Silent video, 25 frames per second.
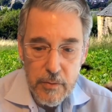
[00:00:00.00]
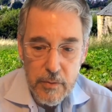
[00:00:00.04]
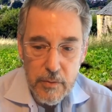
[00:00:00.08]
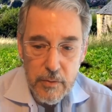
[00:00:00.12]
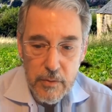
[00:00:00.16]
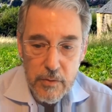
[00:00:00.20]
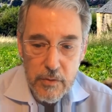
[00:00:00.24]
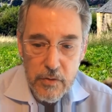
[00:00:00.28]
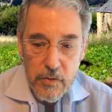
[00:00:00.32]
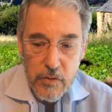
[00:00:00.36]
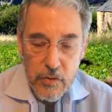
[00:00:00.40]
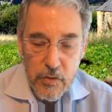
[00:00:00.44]

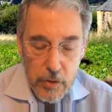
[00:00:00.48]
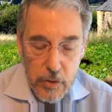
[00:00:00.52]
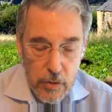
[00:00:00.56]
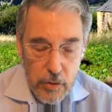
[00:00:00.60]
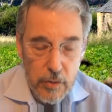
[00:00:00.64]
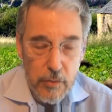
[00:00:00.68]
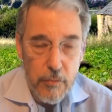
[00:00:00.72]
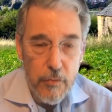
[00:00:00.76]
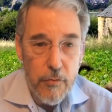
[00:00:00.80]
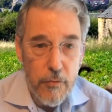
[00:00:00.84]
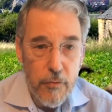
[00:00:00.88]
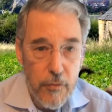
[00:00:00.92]
still
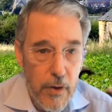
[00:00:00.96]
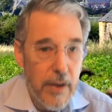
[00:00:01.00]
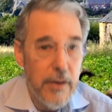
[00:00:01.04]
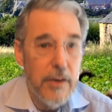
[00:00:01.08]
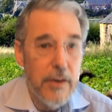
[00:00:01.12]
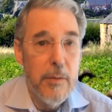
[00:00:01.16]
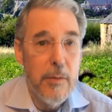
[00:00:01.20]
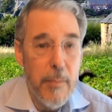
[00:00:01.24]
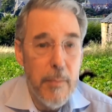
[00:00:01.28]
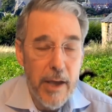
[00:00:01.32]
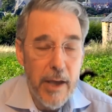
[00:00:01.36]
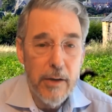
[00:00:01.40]
the
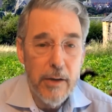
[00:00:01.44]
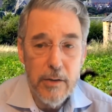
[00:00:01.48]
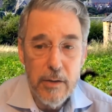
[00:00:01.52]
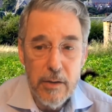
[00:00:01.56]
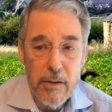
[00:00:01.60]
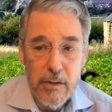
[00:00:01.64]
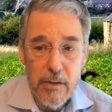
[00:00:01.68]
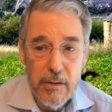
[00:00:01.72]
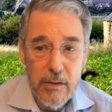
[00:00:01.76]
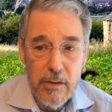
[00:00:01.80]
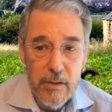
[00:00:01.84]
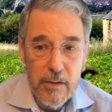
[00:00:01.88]

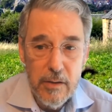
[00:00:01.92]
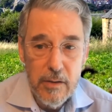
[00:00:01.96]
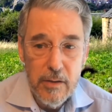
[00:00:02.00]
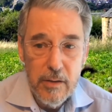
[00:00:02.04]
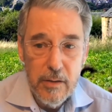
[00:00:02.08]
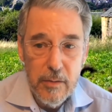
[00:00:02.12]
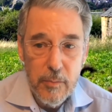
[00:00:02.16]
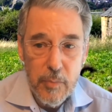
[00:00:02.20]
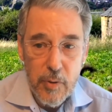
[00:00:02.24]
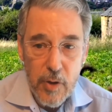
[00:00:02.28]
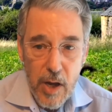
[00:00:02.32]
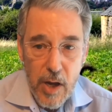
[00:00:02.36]
fundamental
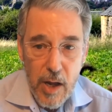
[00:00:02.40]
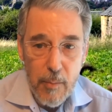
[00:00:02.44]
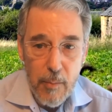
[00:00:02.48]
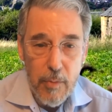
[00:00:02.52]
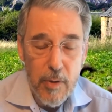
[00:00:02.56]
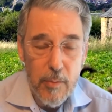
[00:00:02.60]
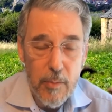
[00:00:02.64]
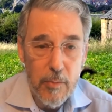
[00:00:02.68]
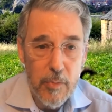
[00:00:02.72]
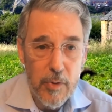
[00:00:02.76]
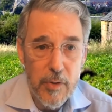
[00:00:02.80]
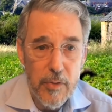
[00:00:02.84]

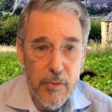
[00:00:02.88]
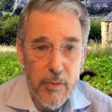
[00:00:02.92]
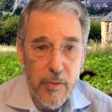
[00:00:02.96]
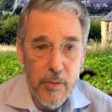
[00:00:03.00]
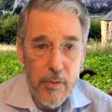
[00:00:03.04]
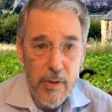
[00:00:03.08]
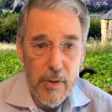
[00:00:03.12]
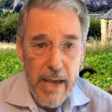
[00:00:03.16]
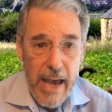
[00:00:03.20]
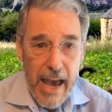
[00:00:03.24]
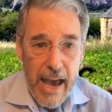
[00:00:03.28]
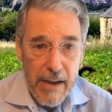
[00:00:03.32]
problem with
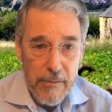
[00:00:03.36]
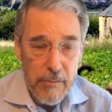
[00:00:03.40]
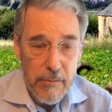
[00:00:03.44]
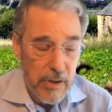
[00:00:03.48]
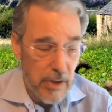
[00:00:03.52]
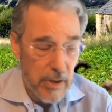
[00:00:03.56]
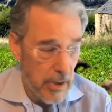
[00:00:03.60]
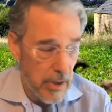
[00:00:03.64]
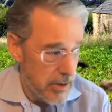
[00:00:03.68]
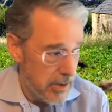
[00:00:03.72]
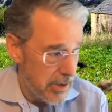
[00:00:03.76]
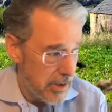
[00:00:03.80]

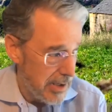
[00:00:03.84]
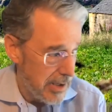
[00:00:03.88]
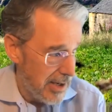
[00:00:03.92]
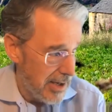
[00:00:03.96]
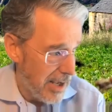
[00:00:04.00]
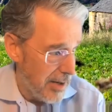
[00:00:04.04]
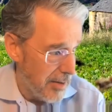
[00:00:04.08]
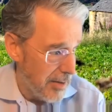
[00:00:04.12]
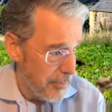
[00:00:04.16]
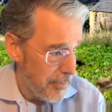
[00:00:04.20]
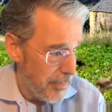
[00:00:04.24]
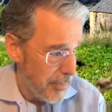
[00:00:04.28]
advocates
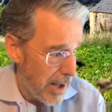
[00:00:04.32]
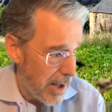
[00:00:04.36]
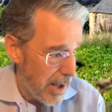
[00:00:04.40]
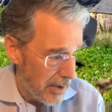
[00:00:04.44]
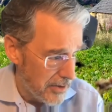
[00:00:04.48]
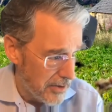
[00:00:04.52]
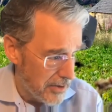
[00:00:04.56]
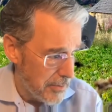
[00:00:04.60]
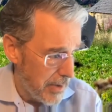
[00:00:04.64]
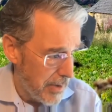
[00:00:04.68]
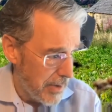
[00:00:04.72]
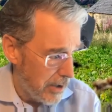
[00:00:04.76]
and
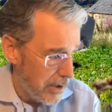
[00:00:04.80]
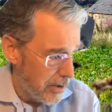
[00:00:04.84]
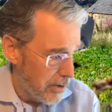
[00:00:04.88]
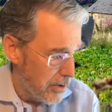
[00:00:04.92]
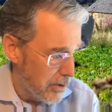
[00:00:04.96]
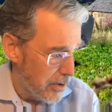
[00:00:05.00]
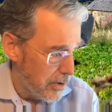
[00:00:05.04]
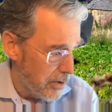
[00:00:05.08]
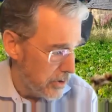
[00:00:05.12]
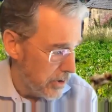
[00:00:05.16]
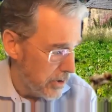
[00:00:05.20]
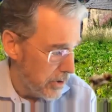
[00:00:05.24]

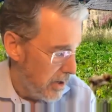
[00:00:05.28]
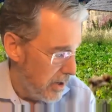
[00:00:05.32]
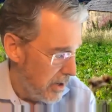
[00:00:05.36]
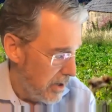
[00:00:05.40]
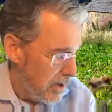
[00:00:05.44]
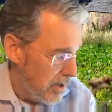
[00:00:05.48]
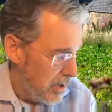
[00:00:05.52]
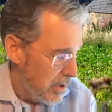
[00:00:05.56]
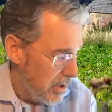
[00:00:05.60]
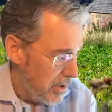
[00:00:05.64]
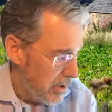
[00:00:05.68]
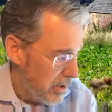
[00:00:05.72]
policymakers
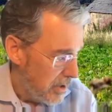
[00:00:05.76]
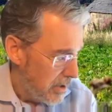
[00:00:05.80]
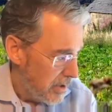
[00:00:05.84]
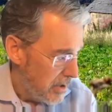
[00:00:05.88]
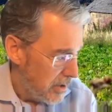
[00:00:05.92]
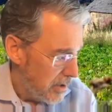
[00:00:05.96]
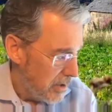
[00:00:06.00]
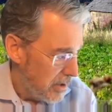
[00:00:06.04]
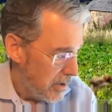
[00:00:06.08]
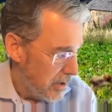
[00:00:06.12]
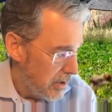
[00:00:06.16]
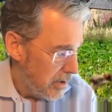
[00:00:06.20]

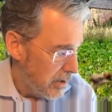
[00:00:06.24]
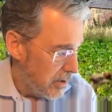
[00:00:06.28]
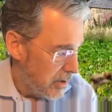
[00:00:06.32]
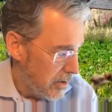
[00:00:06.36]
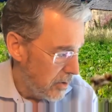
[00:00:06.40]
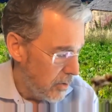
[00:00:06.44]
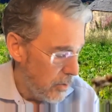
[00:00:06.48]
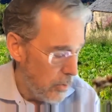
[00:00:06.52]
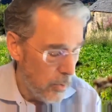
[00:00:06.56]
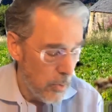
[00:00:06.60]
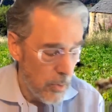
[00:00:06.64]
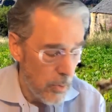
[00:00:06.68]

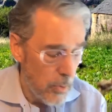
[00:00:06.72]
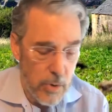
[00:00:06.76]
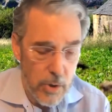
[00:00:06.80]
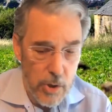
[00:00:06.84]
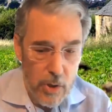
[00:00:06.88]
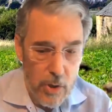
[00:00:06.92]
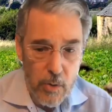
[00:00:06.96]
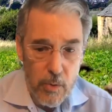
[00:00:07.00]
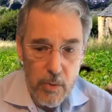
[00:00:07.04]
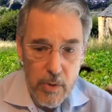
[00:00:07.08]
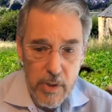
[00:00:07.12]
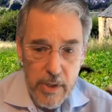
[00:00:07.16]
who,
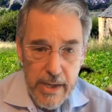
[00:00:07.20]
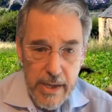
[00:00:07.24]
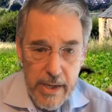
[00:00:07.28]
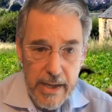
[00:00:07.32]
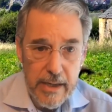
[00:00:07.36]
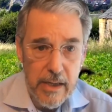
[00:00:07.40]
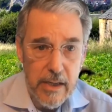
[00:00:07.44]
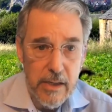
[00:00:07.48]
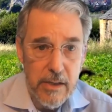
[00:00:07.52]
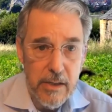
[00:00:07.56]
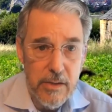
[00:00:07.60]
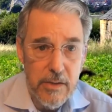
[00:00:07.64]

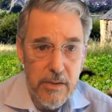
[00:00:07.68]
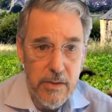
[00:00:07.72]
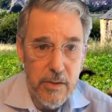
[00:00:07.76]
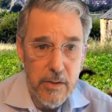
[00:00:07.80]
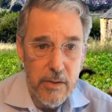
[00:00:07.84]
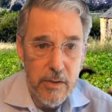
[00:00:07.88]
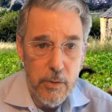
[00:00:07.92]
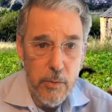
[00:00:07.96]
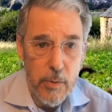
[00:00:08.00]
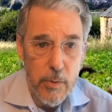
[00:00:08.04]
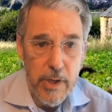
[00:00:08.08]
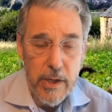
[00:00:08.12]
get into the
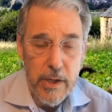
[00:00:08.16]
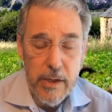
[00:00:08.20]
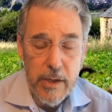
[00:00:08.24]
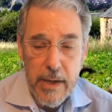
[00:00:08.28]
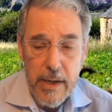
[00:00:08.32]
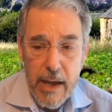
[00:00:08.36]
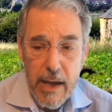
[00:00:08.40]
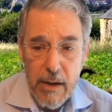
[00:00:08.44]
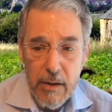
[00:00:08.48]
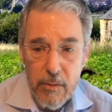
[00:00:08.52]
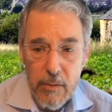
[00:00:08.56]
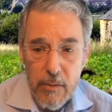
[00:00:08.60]
grid and
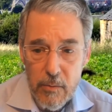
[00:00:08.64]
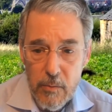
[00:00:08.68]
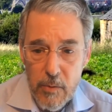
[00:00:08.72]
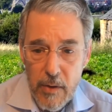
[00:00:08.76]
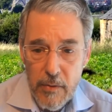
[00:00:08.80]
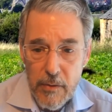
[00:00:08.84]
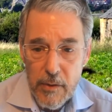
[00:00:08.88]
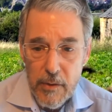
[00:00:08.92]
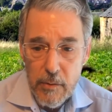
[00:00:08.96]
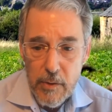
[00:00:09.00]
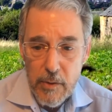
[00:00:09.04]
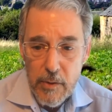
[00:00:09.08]
how to run
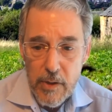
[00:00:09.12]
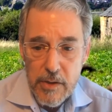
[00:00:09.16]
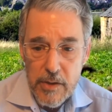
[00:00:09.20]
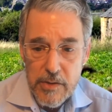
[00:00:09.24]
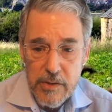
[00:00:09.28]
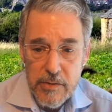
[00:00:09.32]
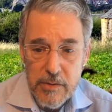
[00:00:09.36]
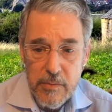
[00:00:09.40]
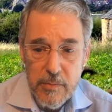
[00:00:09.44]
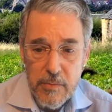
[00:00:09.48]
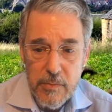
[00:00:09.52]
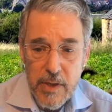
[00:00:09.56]
the grid, is
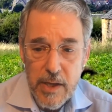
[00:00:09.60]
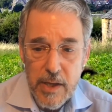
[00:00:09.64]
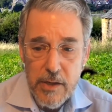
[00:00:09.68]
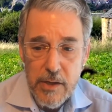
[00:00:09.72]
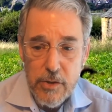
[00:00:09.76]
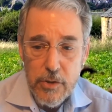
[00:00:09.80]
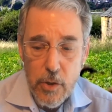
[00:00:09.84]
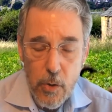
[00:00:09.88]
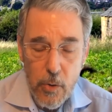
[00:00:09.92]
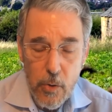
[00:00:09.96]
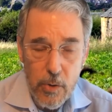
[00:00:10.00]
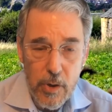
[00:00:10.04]
they
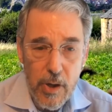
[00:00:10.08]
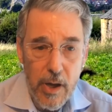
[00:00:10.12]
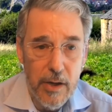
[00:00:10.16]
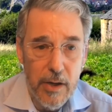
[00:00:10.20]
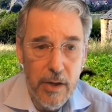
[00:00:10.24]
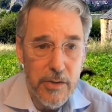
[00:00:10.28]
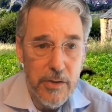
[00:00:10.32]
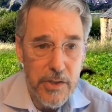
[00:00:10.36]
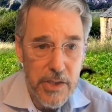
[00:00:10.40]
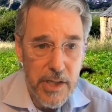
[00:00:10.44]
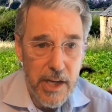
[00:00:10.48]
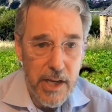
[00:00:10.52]
don't
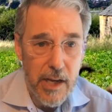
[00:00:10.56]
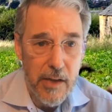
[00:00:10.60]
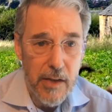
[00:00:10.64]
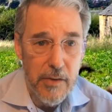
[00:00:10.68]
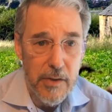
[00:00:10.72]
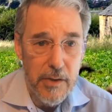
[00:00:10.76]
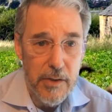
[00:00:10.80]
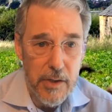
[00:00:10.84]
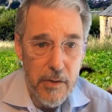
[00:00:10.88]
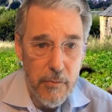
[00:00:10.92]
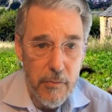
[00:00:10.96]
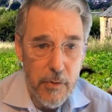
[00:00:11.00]
understand
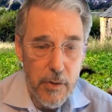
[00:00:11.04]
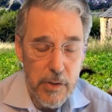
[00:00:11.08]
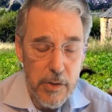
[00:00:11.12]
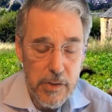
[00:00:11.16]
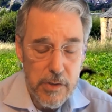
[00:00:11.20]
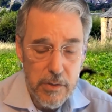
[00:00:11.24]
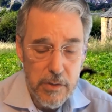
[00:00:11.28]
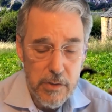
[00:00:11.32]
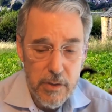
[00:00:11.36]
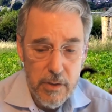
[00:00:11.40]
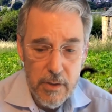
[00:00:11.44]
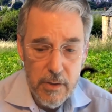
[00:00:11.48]
the
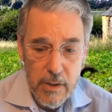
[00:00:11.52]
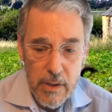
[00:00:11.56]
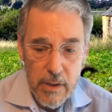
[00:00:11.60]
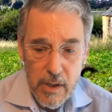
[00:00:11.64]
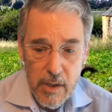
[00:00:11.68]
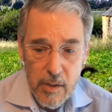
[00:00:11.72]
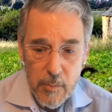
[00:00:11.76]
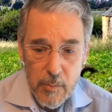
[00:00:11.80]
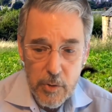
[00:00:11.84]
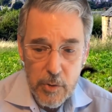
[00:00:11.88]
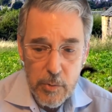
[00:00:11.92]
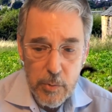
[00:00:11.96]
difference
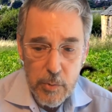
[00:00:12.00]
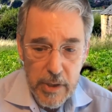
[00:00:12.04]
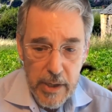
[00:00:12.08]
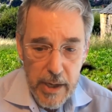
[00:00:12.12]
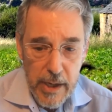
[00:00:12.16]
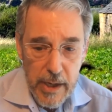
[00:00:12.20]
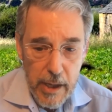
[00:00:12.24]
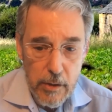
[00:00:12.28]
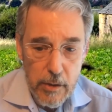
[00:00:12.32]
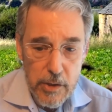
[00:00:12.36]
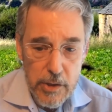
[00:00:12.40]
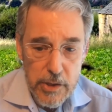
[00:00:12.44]
between
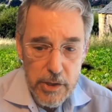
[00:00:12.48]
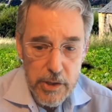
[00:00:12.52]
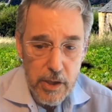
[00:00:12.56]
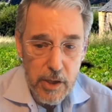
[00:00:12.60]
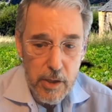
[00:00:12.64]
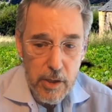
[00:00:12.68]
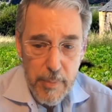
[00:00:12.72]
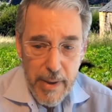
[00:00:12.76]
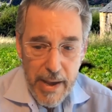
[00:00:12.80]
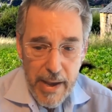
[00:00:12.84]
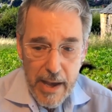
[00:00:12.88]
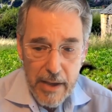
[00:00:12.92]
energy and
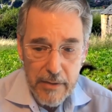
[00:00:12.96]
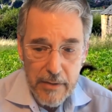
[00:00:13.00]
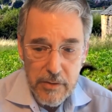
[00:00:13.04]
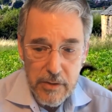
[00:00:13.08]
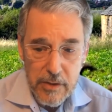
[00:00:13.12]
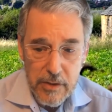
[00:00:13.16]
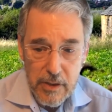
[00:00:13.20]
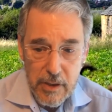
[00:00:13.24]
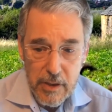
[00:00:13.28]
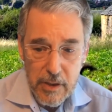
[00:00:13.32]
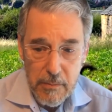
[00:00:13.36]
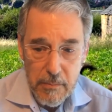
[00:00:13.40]

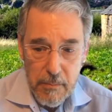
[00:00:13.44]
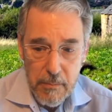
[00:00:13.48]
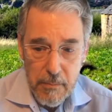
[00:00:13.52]
capacity.